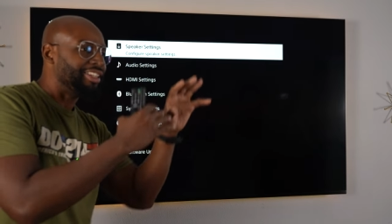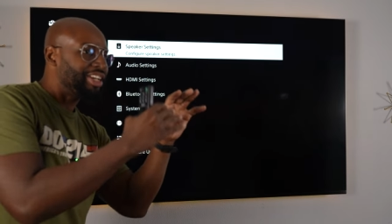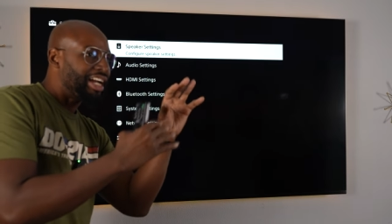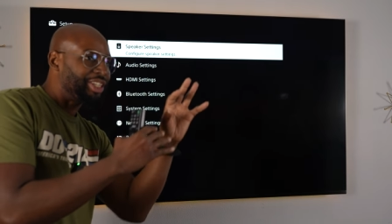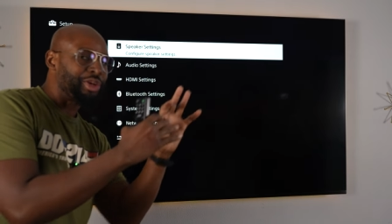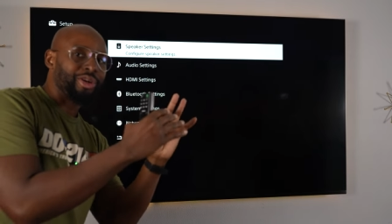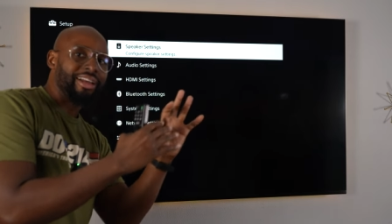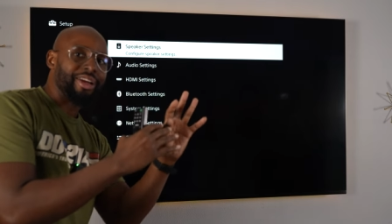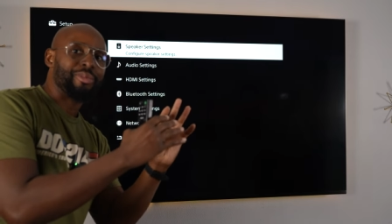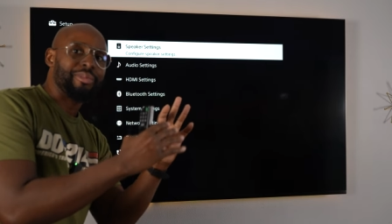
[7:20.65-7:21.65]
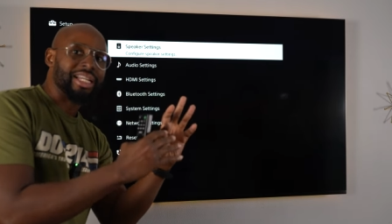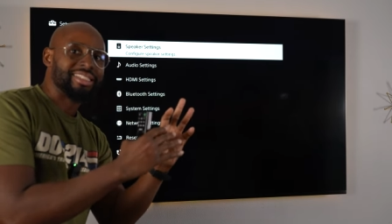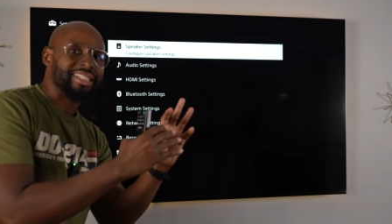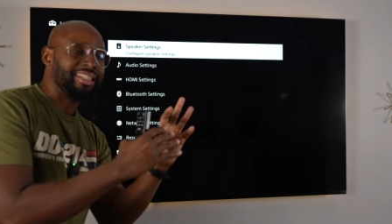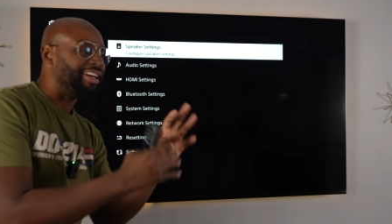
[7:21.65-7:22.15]
you got your layer
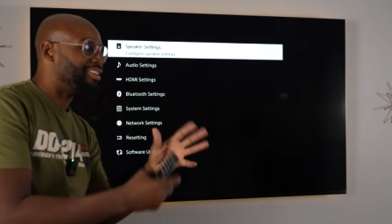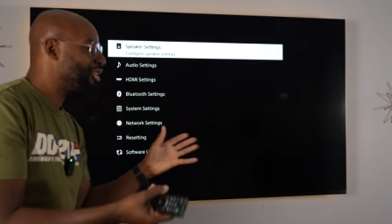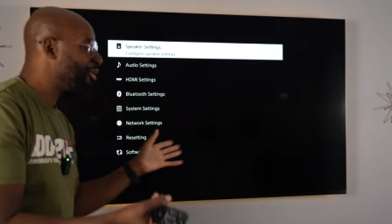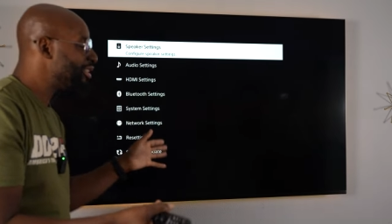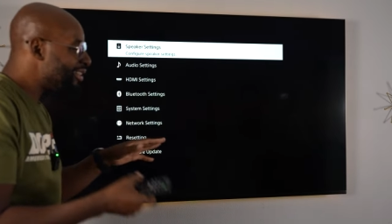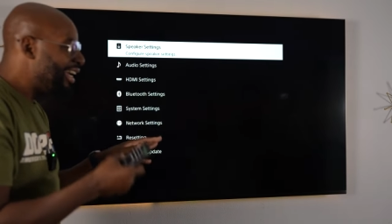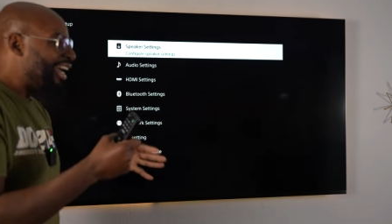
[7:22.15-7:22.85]
mixed in there. So it's